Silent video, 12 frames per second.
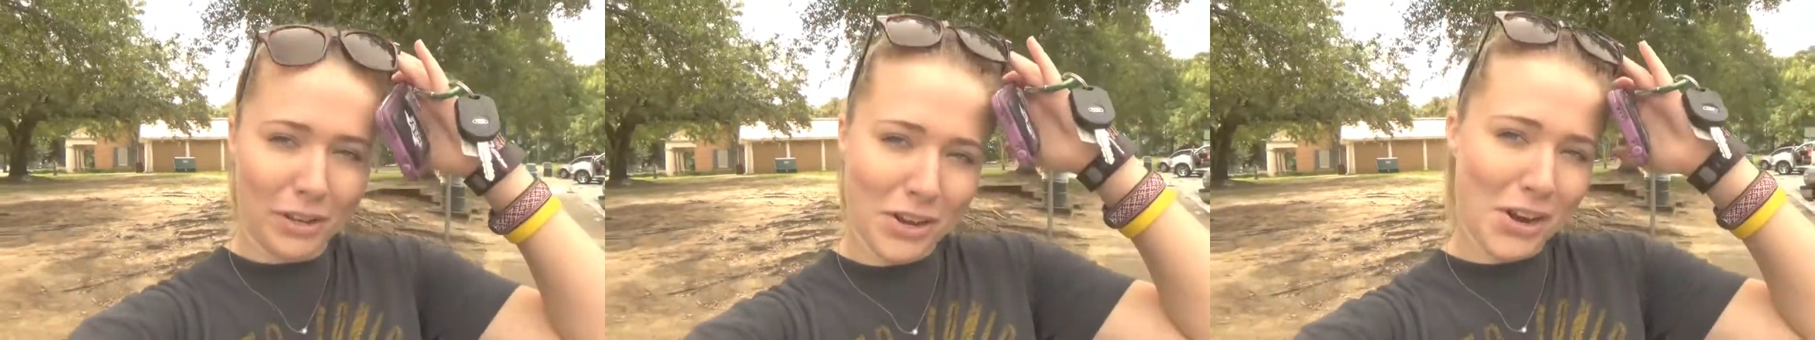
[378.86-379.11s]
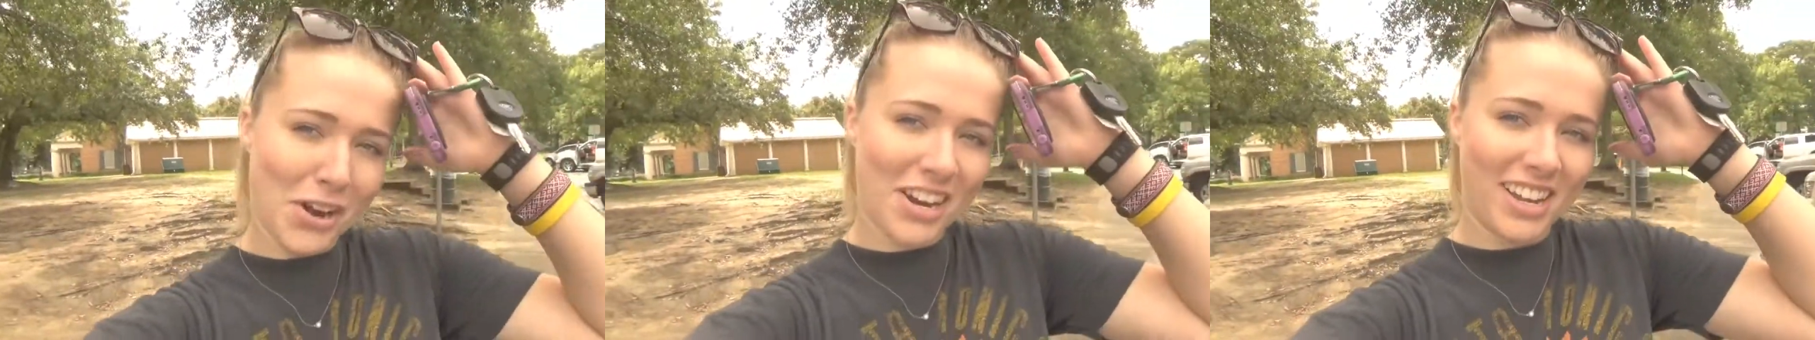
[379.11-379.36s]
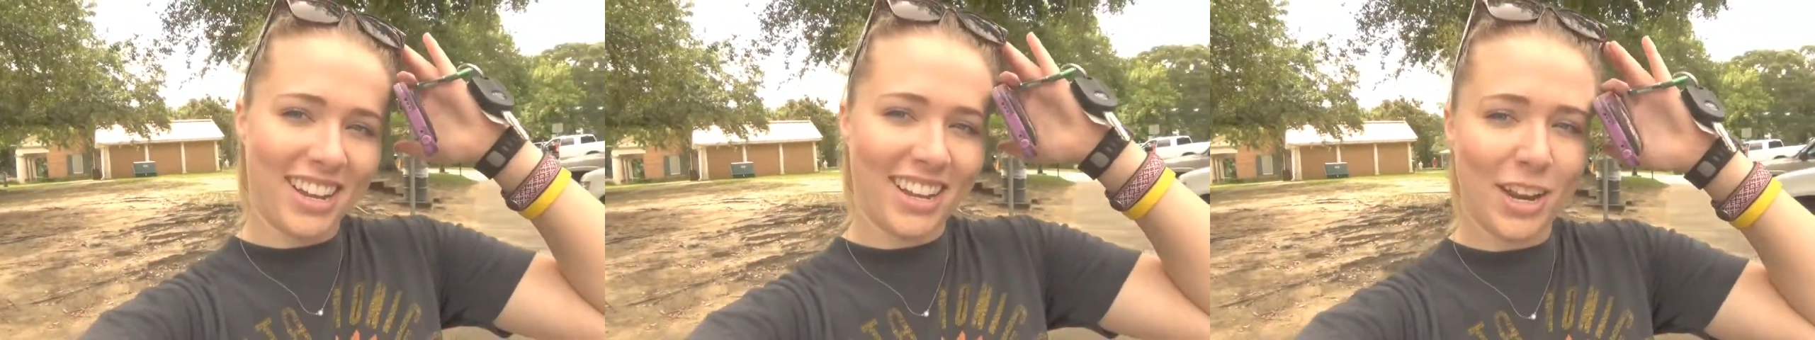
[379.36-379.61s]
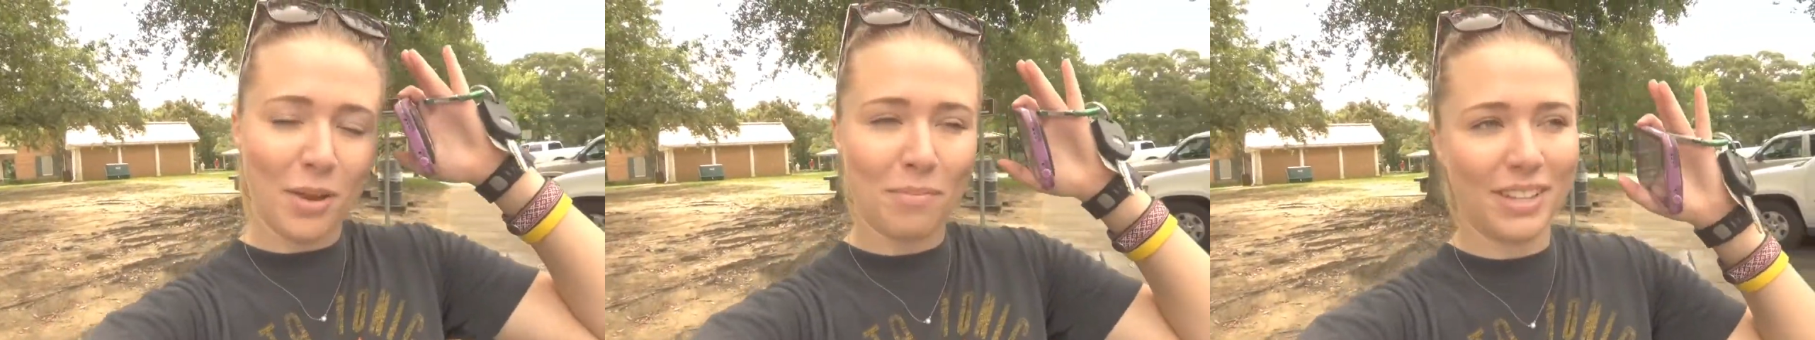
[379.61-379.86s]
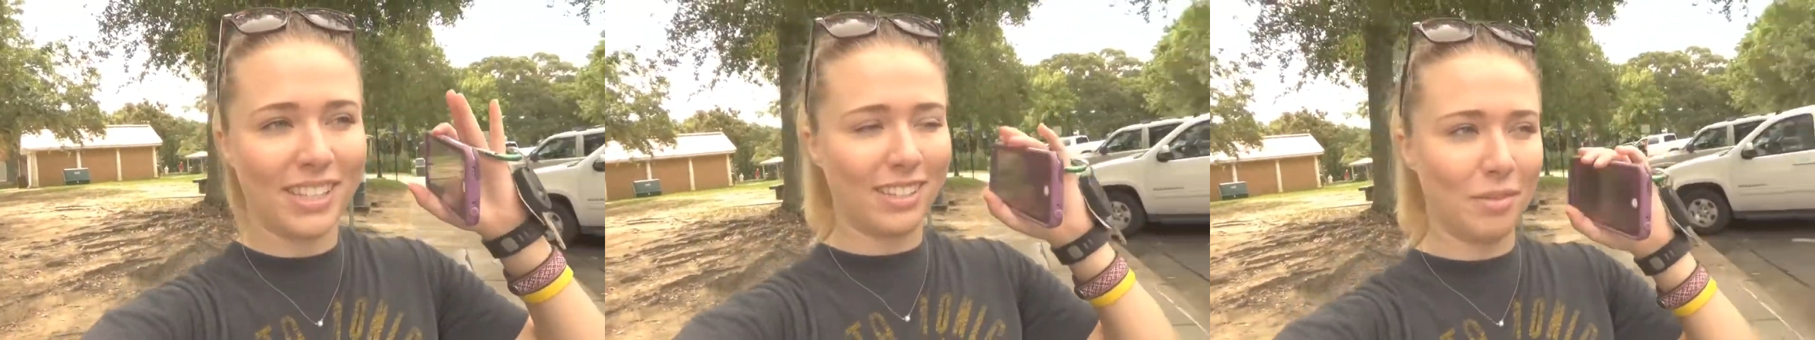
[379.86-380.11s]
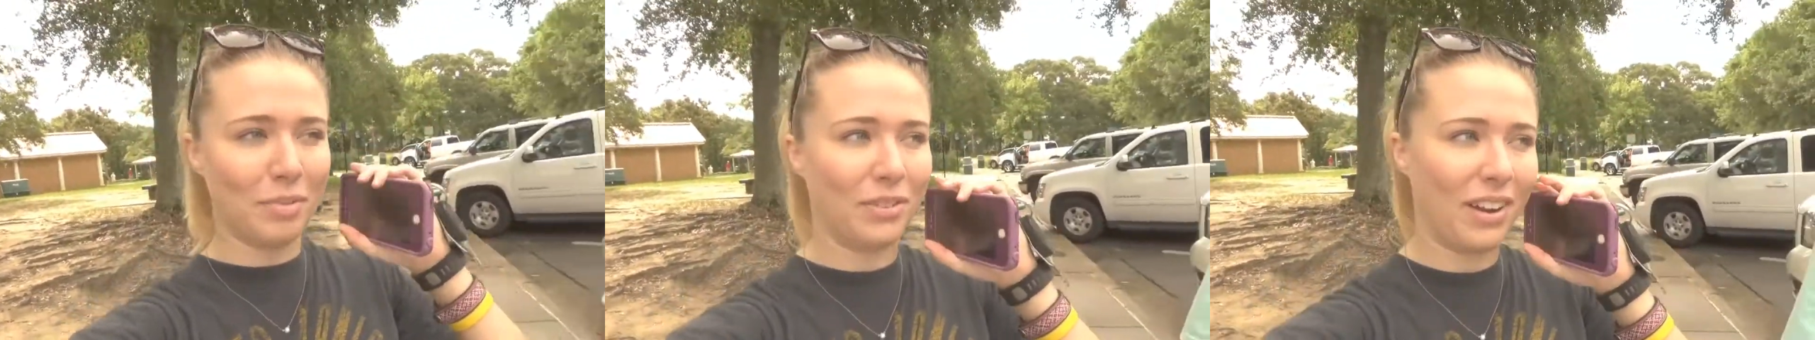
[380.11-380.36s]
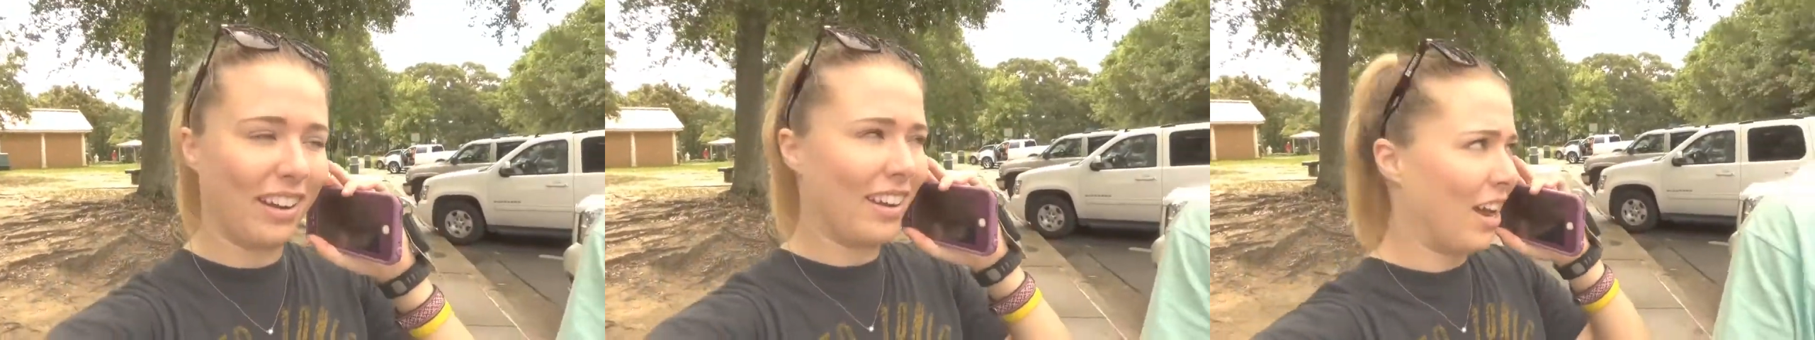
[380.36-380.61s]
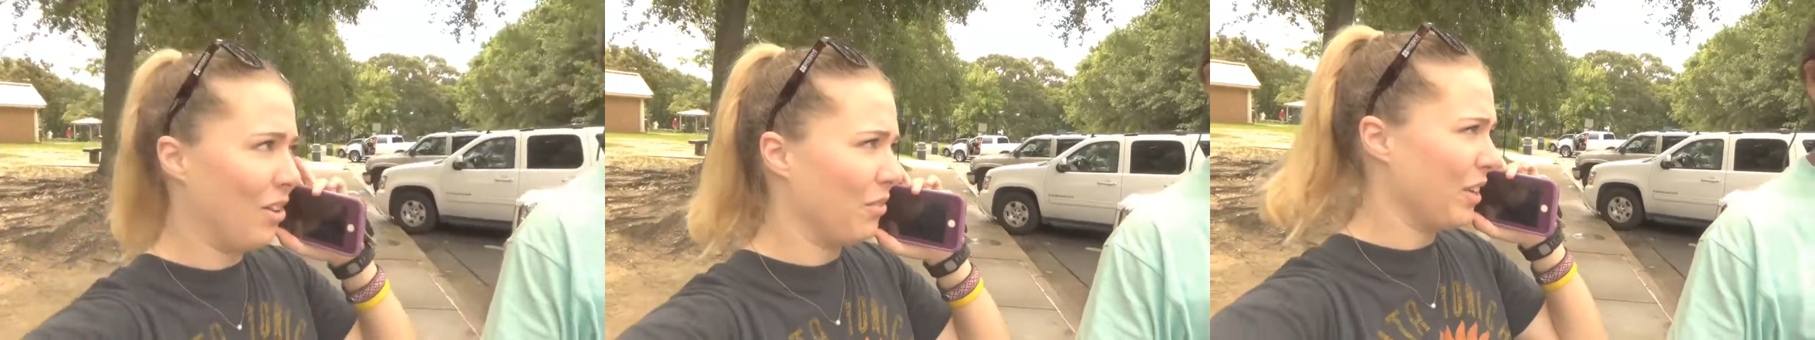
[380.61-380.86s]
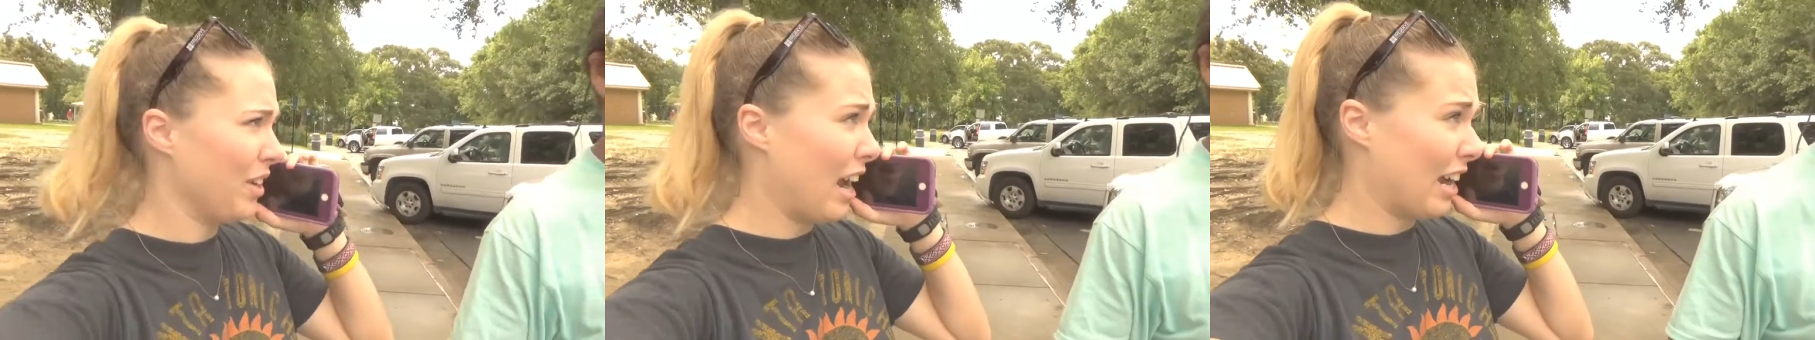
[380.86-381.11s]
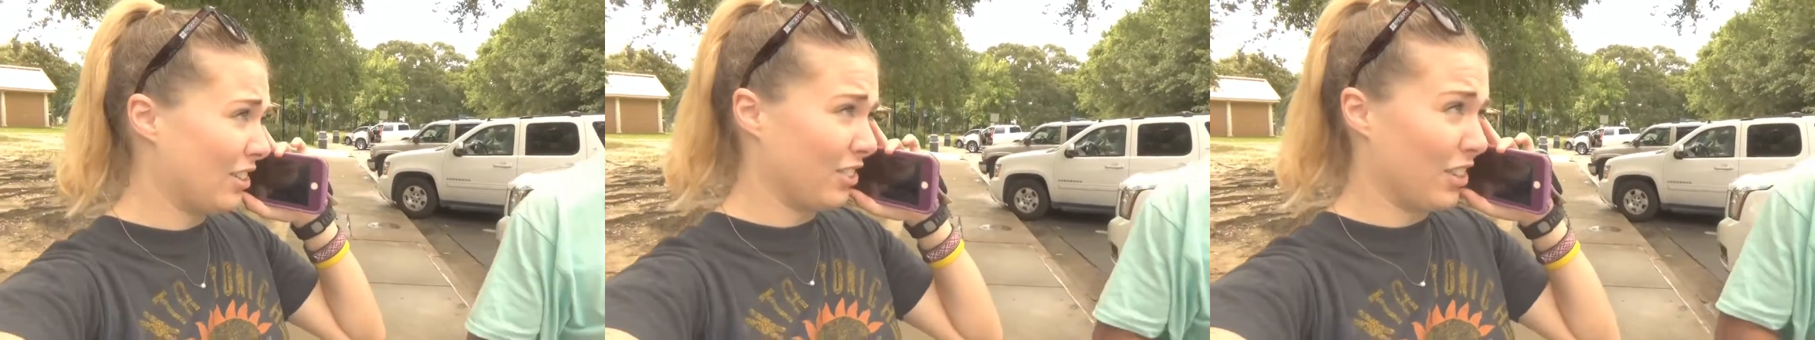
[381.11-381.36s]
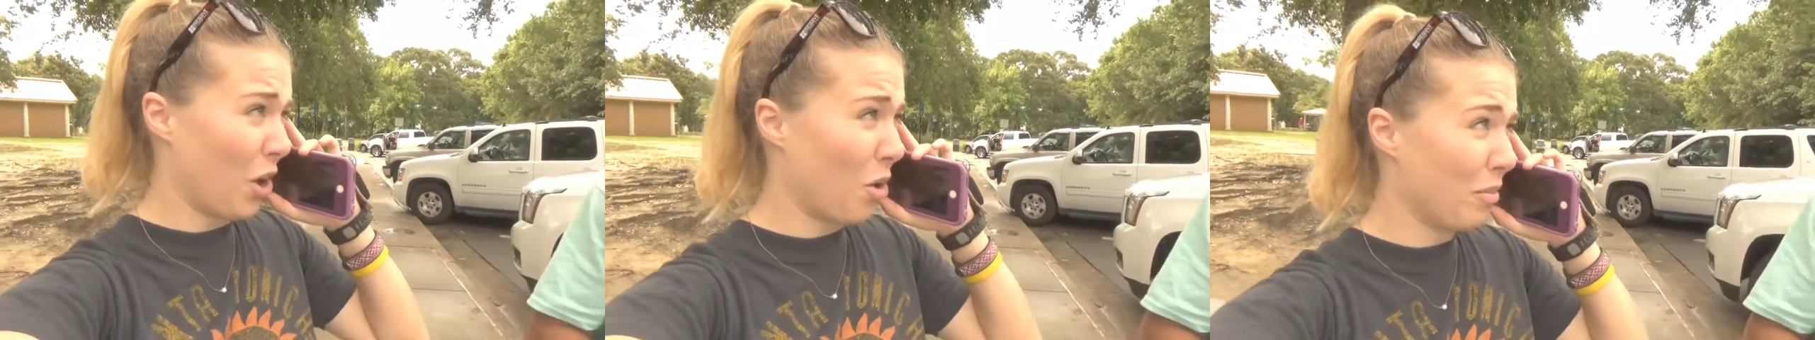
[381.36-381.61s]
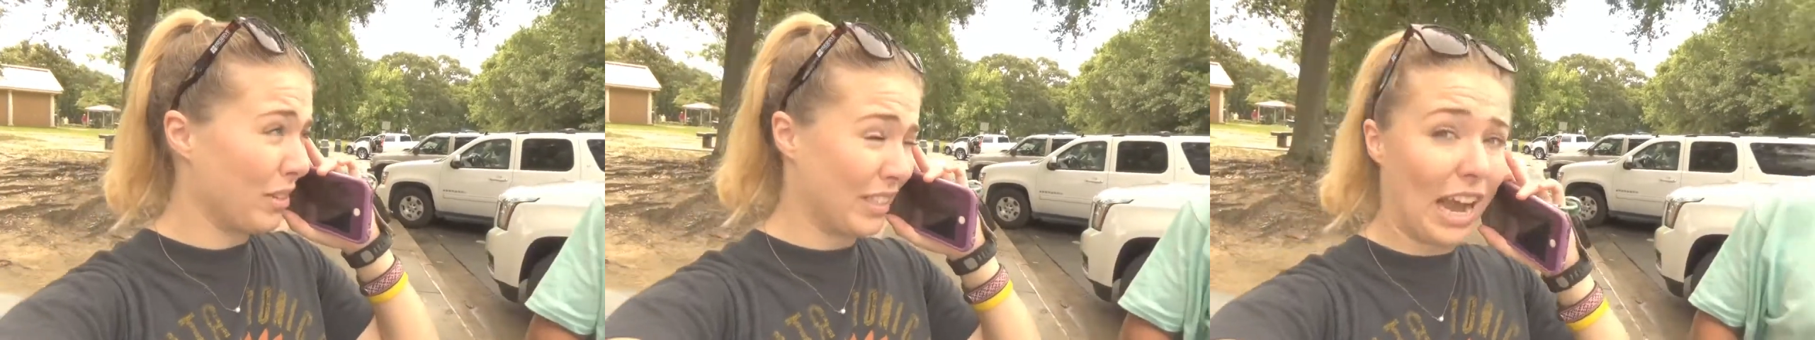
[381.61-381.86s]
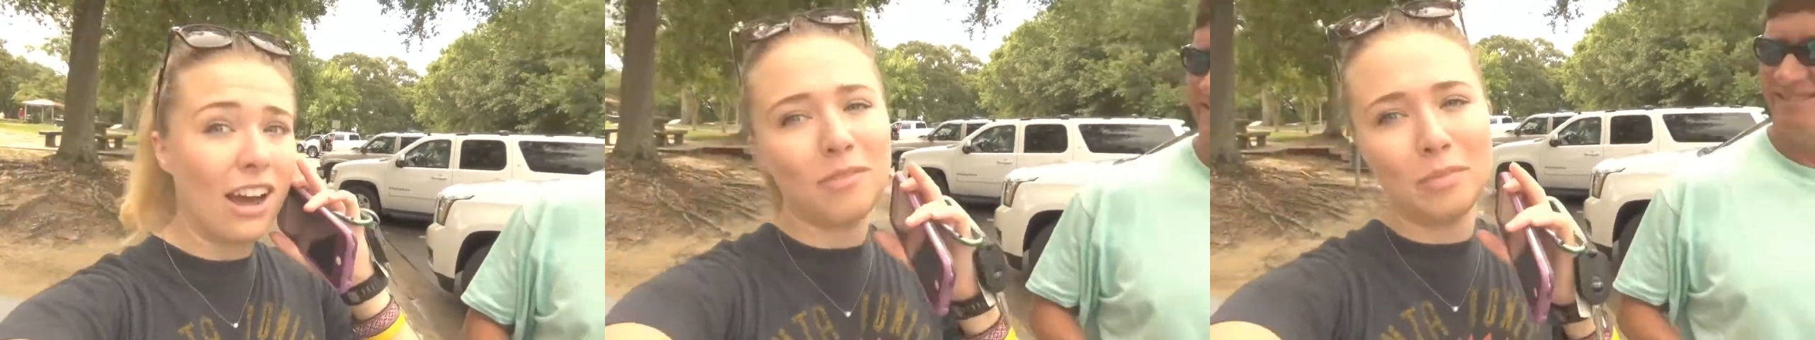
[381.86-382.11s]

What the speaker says: we are in Mississippi right now. We are actually almost out